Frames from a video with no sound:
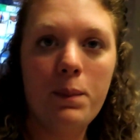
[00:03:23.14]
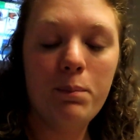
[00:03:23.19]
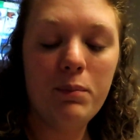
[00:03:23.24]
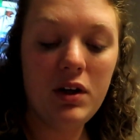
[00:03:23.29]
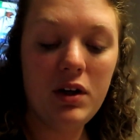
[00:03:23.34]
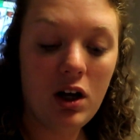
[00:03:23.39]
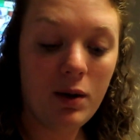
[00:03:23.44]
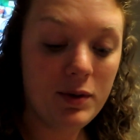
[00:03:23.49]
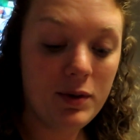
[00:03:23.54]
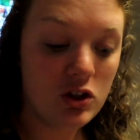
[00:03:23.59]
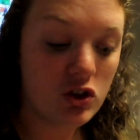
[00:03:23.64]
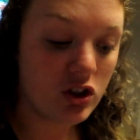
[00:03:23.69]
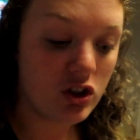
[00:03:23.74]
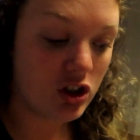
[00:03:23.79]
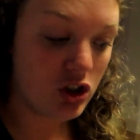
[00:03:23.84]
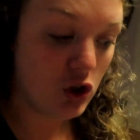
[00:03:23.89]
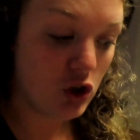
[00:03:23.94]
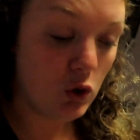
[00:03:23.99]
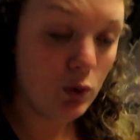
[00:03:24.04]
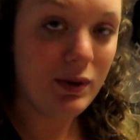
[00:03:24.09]

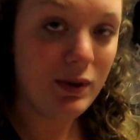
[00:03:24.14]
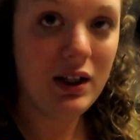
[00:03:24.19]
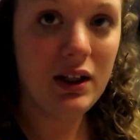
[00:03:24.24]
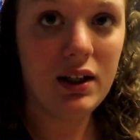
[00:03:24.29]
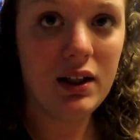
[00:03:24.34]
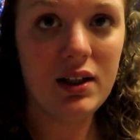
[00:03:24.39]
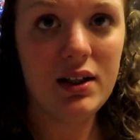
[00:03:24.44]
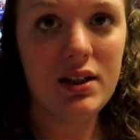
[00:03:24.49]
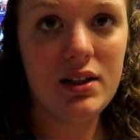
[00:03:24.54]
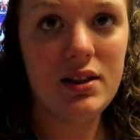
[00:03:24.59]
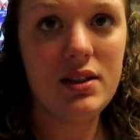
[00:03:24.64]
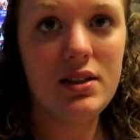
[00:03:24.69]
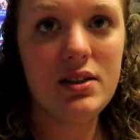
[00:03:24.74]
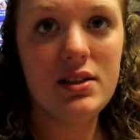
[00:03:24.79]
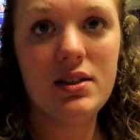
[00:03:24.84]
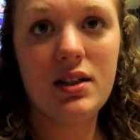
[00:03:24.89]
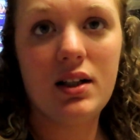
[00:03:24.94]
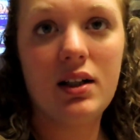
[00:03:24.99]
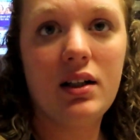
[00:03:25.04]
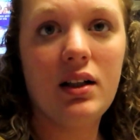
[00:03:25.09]
manometry tubing
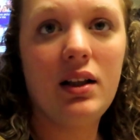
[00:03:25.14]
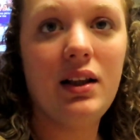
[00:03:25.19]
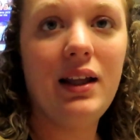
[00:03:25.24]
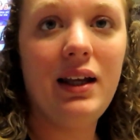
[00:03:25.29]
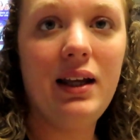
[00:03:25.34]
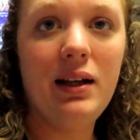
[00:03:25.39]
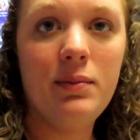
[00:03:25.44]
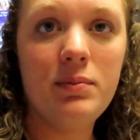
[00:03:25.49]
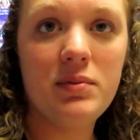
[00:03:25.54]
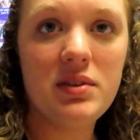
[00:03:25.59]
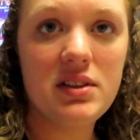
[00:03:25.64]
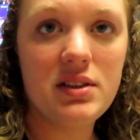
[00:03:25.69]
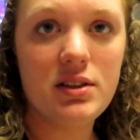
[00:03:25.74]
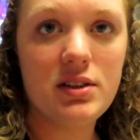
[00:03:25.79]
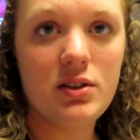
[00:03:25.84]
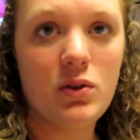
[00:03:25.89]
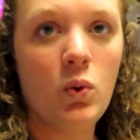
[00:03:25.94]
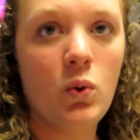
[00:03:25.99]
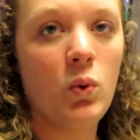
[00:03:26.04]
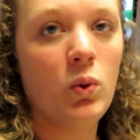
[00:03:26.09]
is
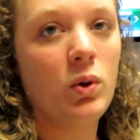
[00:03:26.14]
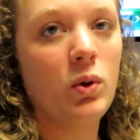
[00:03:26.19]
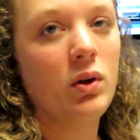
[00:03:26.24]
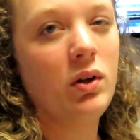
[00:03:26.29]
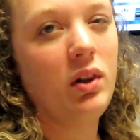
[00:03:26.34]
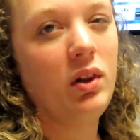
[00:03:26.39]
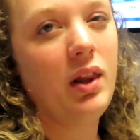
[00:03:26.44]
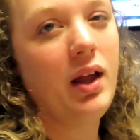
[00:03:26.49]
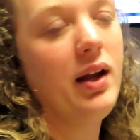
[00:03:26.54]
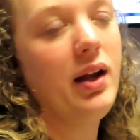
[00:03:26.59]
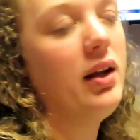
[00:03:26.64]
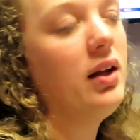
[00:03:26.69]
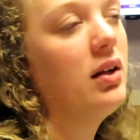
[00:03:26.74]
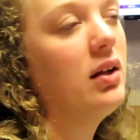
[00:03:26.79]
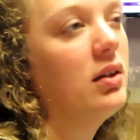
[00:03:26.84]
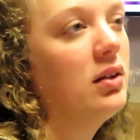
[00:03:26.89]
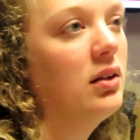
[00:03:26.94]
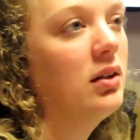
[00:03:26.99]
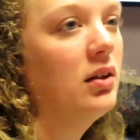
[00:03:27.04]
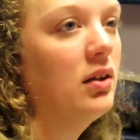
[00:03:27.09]
clamped, or like
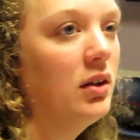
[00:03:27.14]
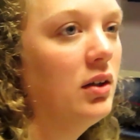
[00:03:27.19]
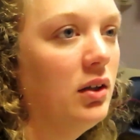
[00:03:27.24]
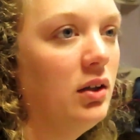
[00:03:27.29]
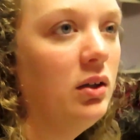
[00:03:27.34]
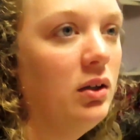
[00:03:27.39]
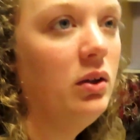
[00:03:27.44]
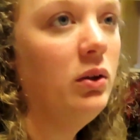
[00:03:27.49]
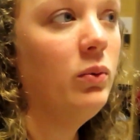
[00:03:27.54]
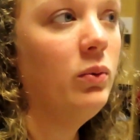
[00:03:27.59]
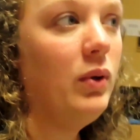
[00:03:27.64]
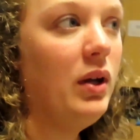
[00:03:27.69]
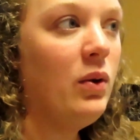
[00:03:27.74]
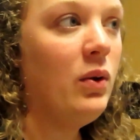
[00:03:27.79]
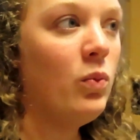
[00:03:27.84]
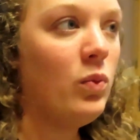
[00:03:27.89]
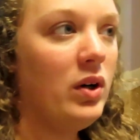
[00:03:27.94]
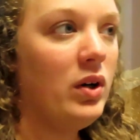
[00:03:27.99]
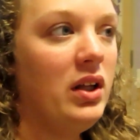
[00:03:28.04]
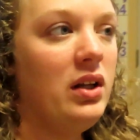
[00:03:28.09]
the
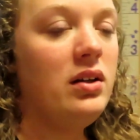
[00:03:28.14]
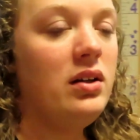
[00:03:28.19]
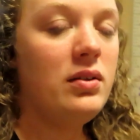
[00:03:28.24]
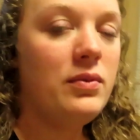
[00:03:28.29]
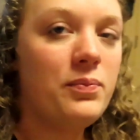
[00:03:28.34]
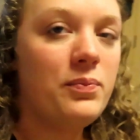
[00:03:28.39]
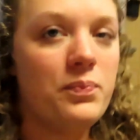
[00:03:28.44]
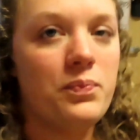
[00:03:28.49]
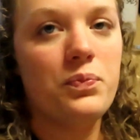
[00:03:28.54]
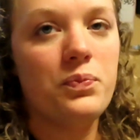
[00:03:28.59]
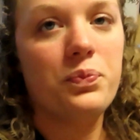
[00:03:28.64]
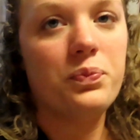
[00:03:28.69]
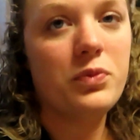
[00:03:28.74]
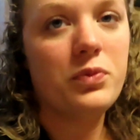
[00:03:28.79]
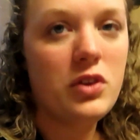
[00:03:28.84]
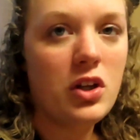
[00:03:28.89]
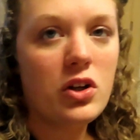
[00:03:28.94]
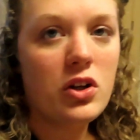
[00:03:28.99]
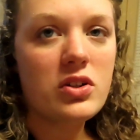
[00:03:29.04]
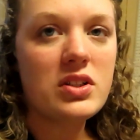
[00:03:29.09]
way one
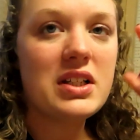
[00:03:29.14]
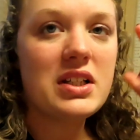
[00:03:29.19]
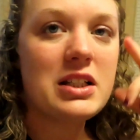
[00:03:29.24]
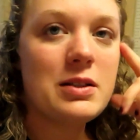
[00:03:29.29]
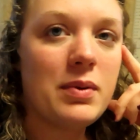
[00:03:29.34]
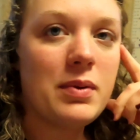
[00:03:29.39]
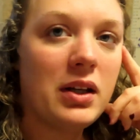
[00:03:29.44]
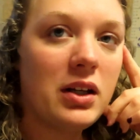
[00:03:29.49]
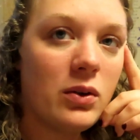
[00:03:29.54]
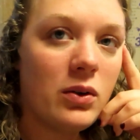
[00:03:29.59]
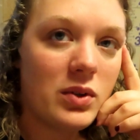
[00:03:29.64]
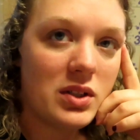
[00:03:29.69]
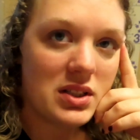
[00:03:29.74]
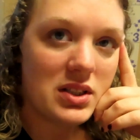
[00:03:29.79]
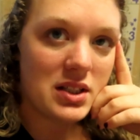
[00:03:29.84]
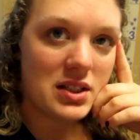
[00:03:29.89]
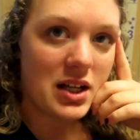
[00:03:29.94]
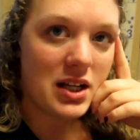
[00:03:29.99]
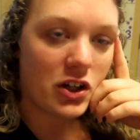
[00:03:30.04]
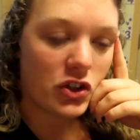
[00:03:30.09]
nurse explained it
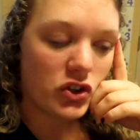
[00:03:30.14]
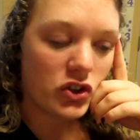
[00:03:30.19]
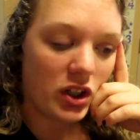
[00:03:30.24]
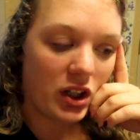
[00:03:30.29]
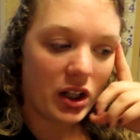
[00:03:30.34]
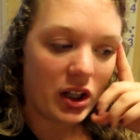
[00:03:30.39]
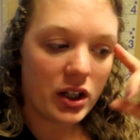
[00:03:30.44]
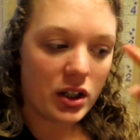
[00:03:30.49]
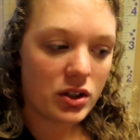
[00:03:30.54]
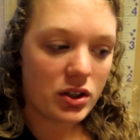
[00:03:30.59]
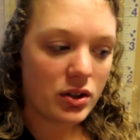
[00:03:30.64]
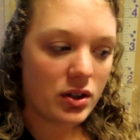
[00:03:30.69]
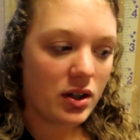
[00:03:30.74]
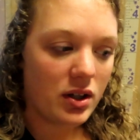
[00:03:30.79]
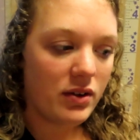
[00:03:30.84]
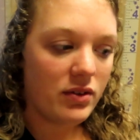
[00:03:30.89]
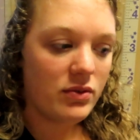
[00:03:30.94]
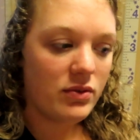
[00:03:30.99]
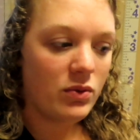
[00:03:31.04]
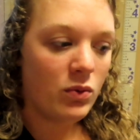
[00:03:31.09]
was it's actually like
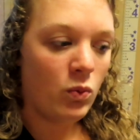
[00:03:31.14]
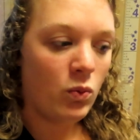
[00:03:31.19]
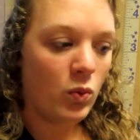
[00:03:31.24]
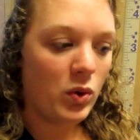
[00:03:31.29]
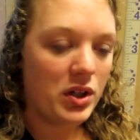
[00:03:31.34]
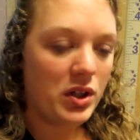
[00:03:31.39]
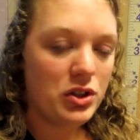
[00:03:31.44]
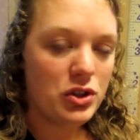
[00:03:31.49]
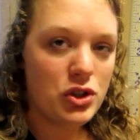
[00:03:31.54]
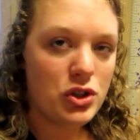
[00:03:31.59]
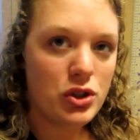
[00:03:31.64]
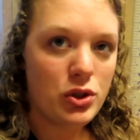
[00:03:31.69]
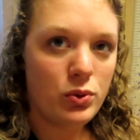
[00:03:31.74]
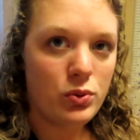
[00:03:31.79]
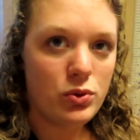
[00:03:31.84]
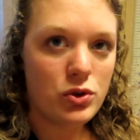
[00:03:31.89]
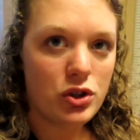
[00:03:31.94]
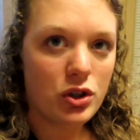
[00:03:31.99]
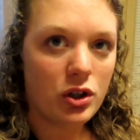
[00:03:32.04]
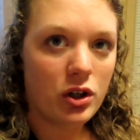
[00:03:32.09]
one
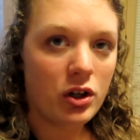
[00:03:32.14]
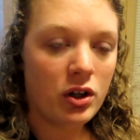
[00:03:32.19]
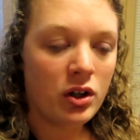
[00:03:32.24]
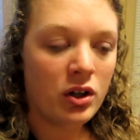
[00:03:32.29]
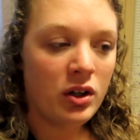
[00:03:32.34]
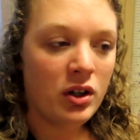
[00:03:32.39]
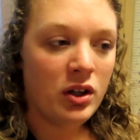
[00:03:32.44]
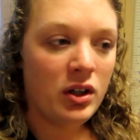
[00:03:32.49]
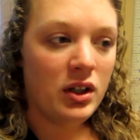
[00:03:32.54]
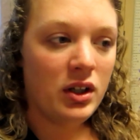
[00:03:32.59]
suture